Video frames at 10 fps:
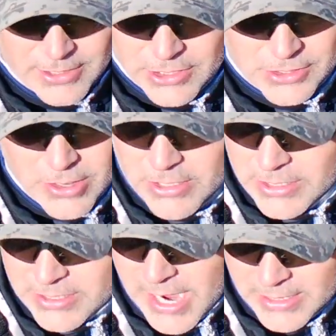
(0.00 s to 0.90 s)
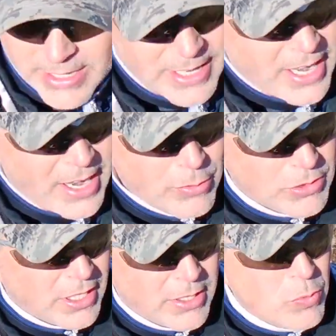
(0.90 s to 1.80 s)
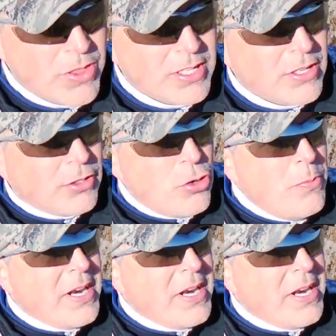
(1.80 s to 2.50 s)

just started detecting. It was like within 2